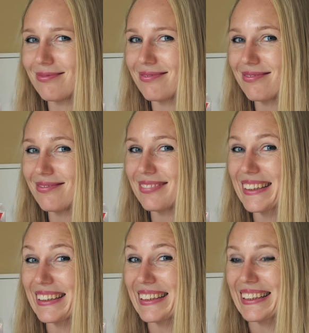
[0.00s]
peanut
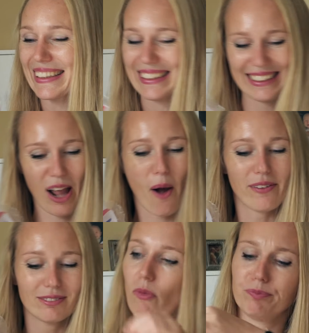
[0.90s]
puffs,
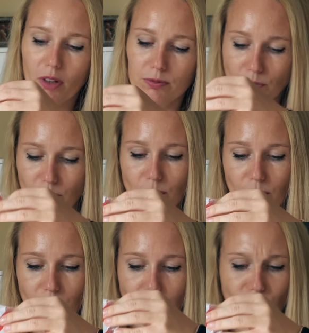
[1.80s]
and on the top there is a